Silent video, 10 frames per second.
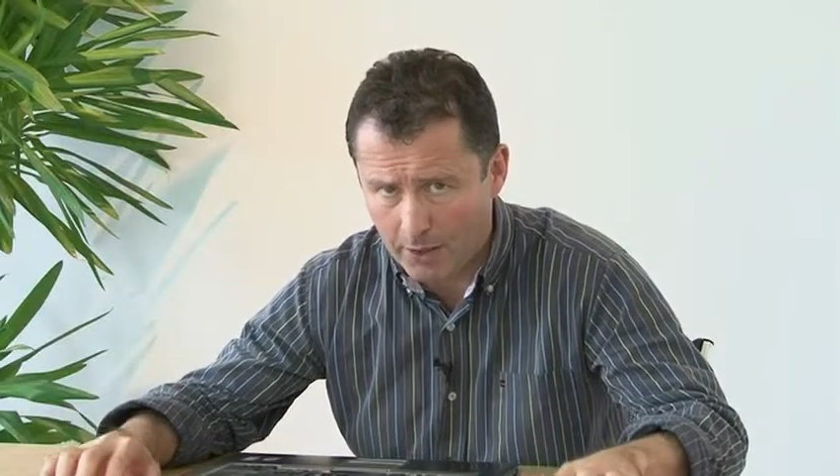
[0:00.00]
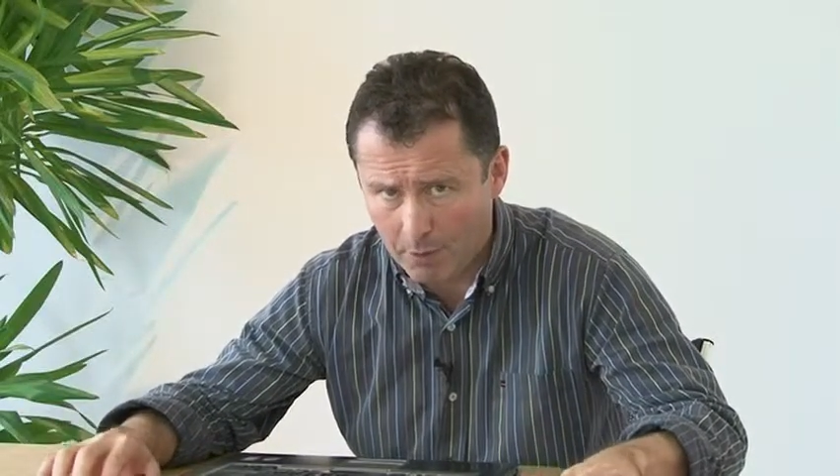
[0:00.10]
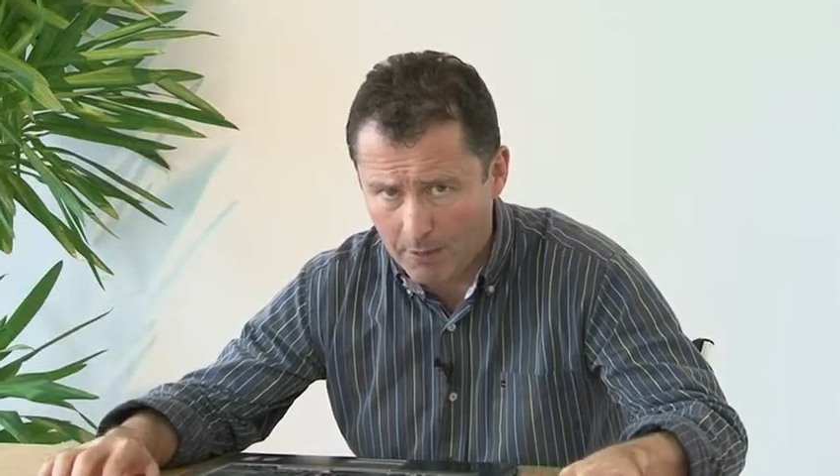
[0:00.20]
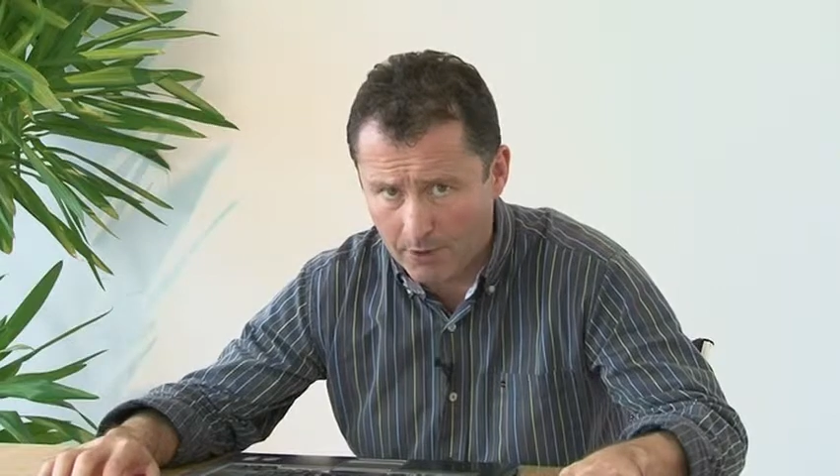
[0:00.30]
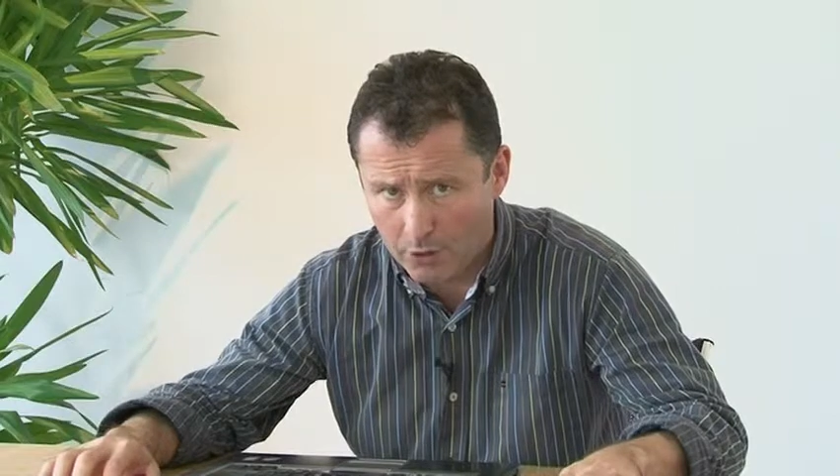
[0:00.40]
a
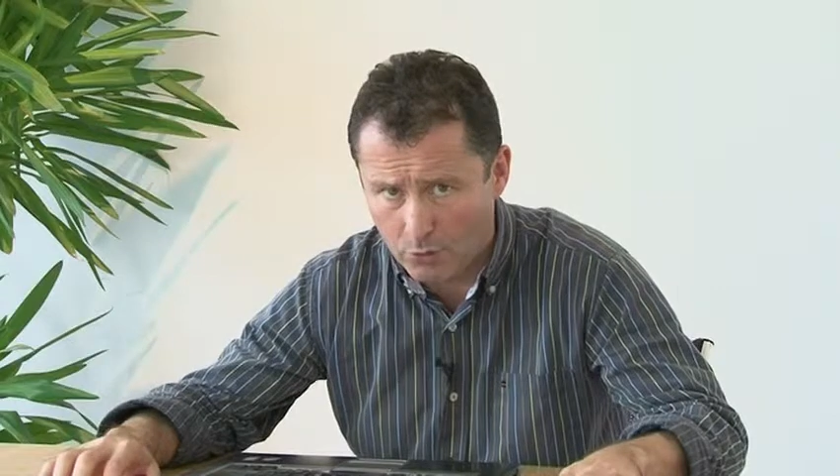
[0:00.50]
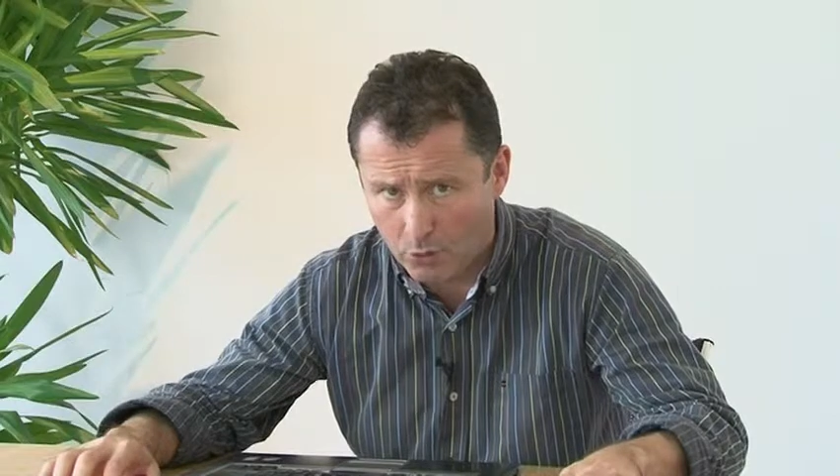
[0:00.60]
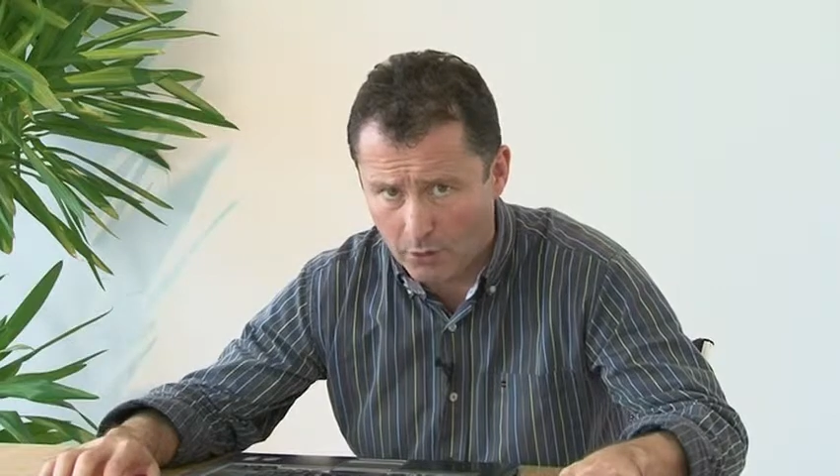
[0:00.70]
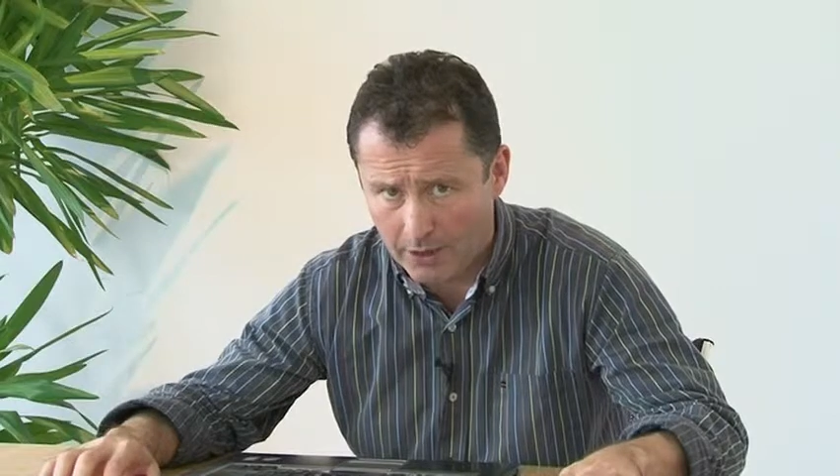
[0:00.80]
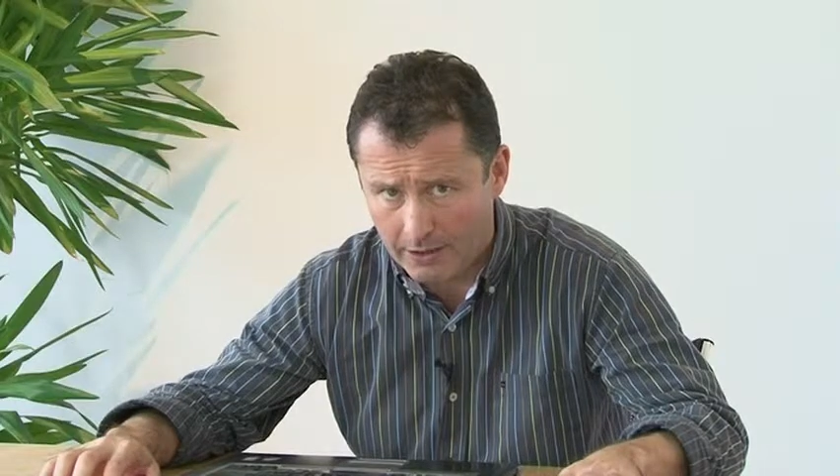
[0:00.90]
prominent
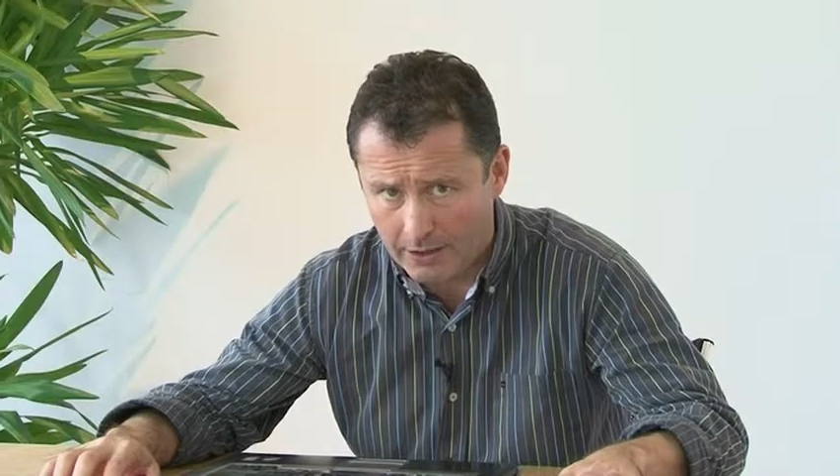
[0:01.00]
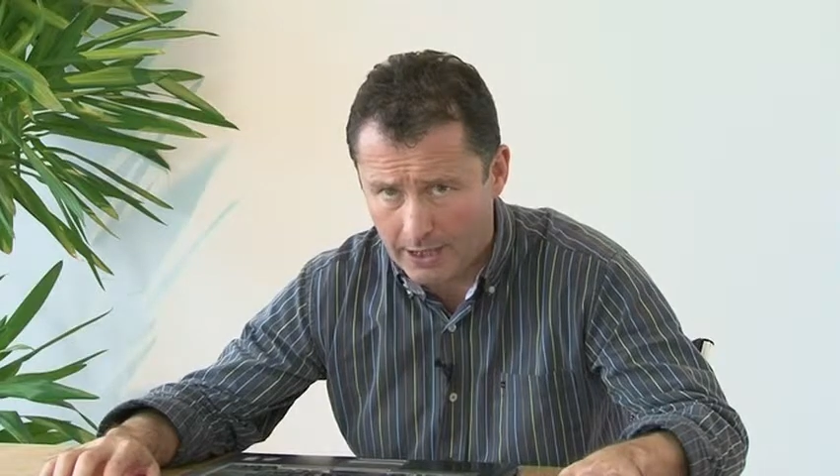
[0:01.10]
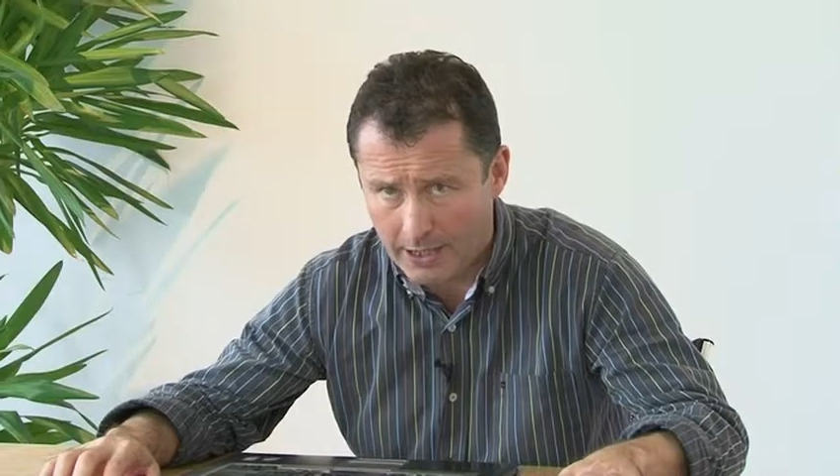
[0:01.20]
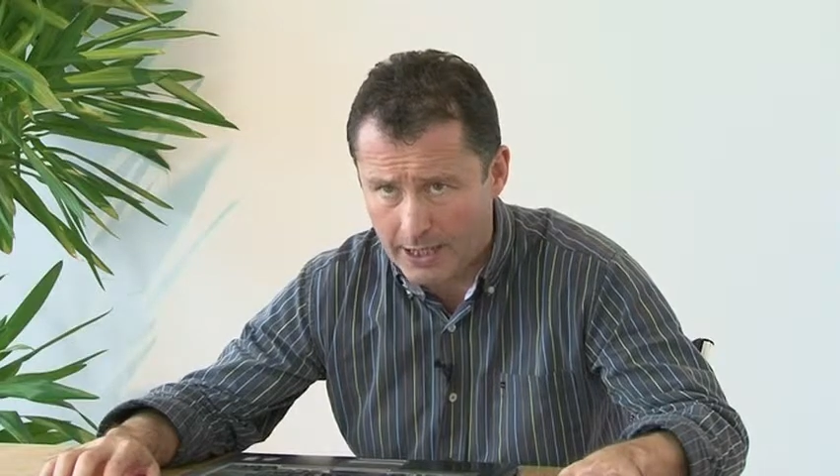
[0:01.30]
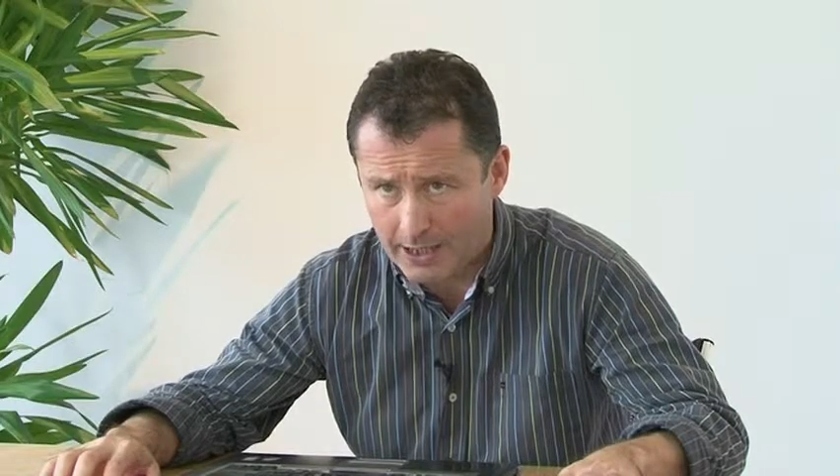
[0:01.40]
role
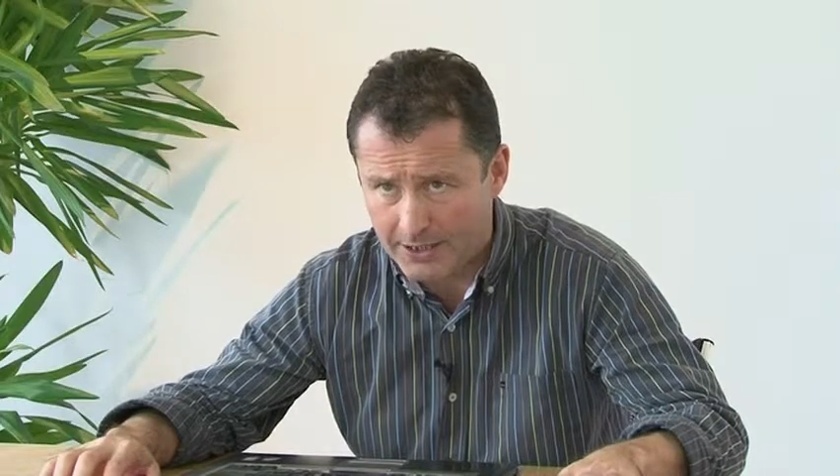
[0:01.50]
in